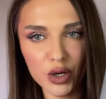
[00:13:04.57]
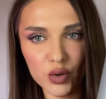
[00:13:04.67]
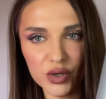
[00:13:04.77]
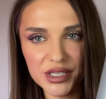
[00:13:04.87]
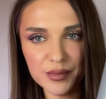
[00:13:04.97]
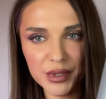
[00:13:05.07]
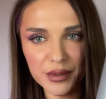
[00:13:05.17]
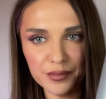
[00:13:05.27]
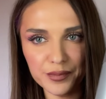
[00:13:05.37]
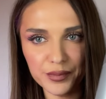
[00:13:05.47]

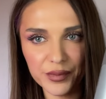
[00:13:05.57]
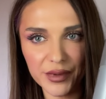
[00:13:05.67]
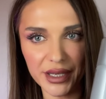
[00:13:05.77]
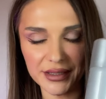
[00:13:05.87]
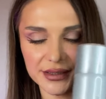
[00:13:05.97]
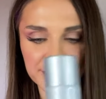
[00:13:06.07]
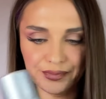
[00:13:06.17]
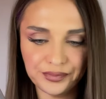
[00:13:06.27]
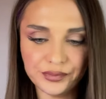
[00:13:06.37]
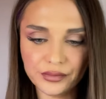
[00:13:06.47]
crispy. Yes.
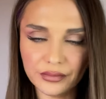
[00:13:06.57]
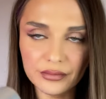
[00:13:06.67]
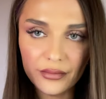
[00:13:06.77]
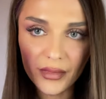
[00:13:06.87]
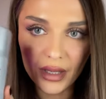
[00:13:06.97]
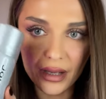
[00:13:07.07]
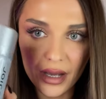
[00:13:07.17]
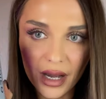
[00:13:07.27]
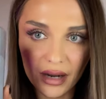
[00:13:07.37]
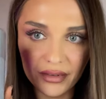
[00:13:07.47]

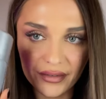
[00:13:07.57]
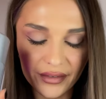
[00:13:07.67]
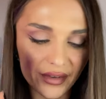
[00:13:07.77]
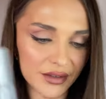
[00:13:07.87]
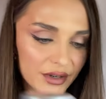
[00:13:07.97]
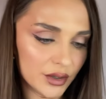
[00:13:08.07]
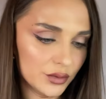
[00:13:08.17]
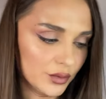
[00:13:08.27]
Other than that, very good